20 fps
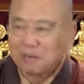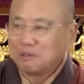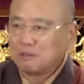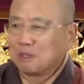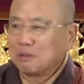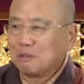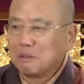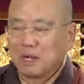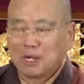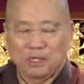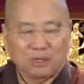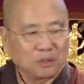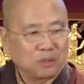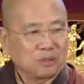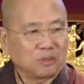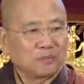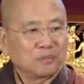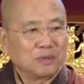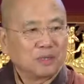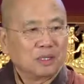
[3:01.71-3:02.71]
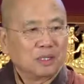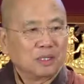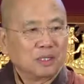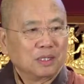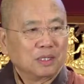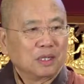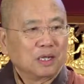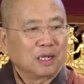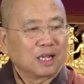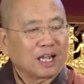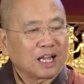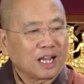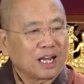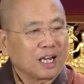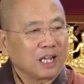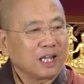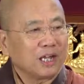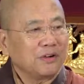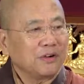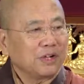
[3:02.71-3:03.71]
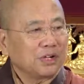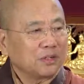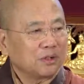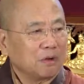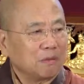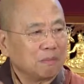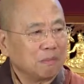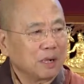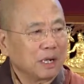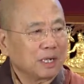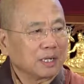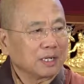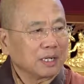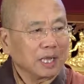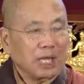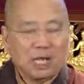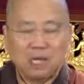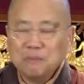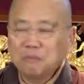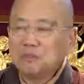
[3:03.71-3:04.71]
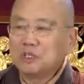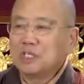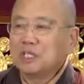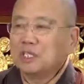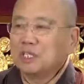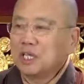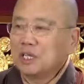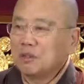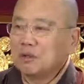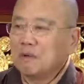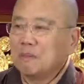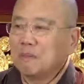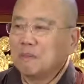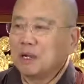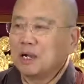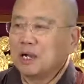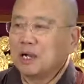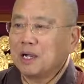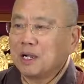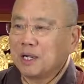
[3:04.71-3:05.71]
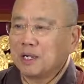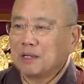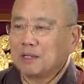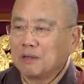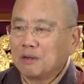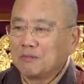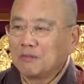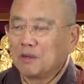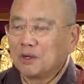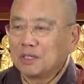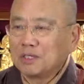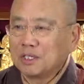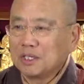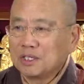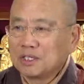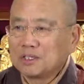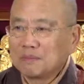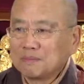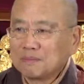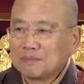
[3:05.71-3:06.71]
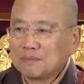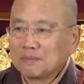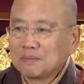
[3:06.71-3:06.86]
up the mind, no. Clearing your mind, emptying your mind of all this,